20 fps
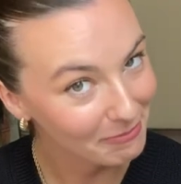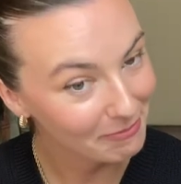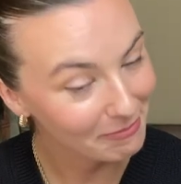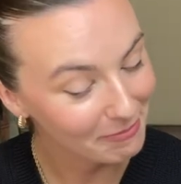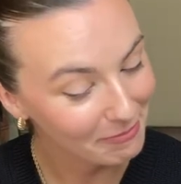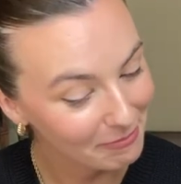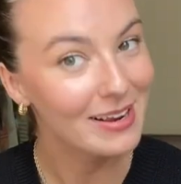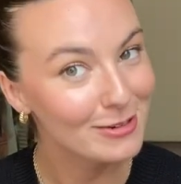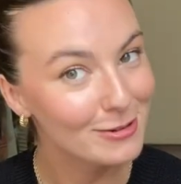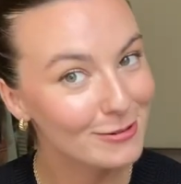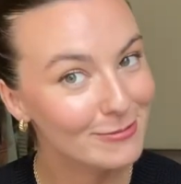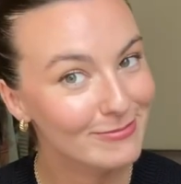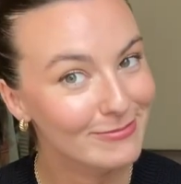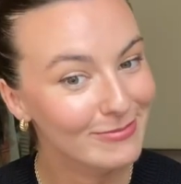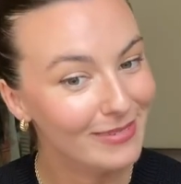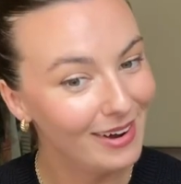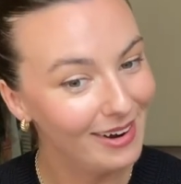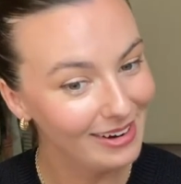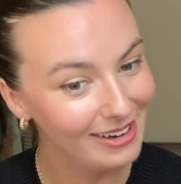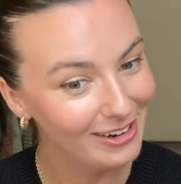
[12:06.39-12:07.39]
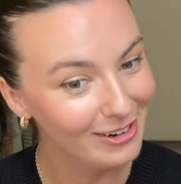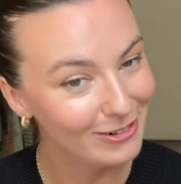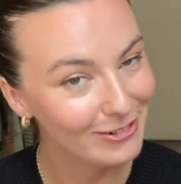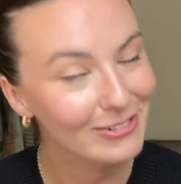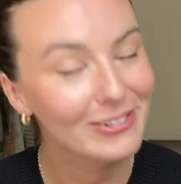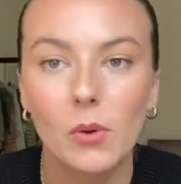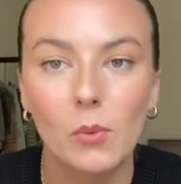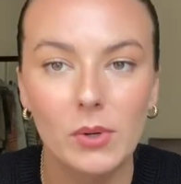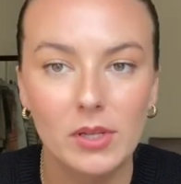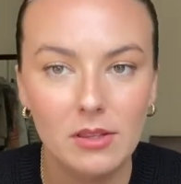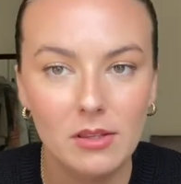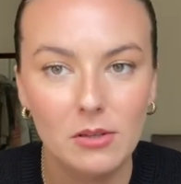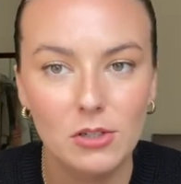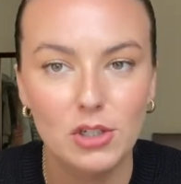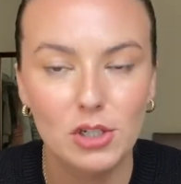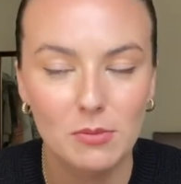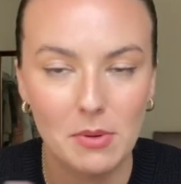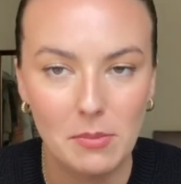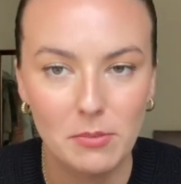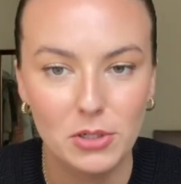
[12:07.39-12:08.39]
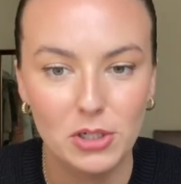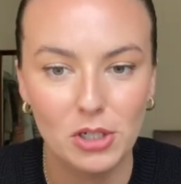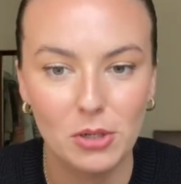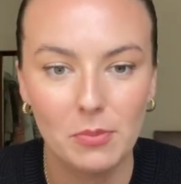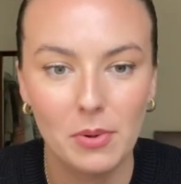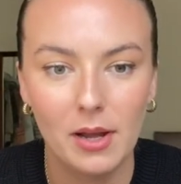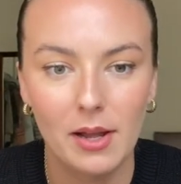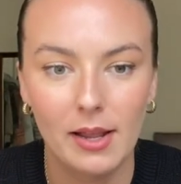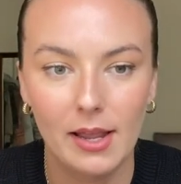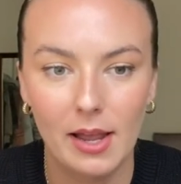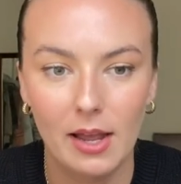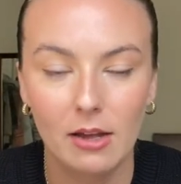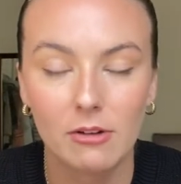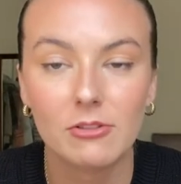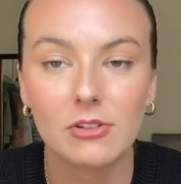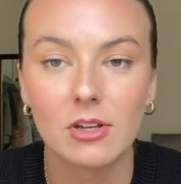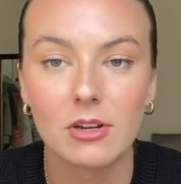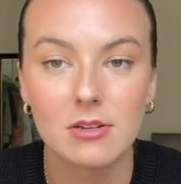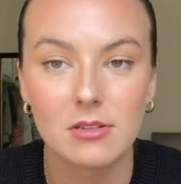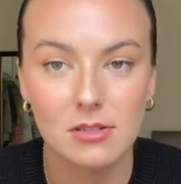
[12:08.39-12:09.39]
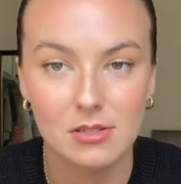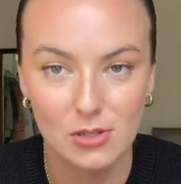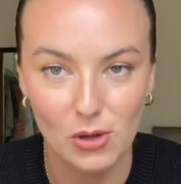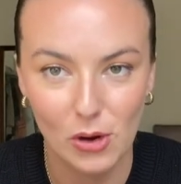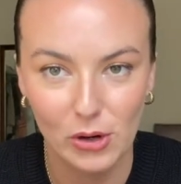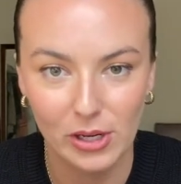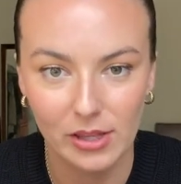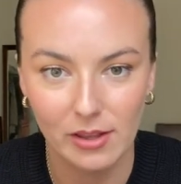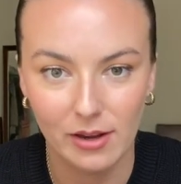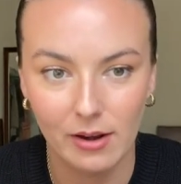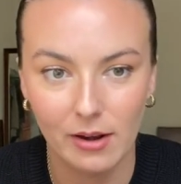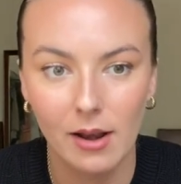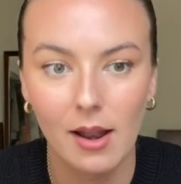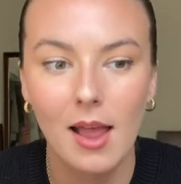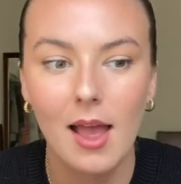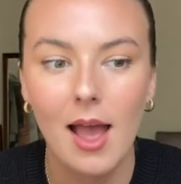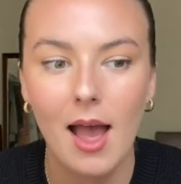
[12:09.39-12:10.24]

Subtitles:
Random, I know. With the gym membership I have, there's a sauna there.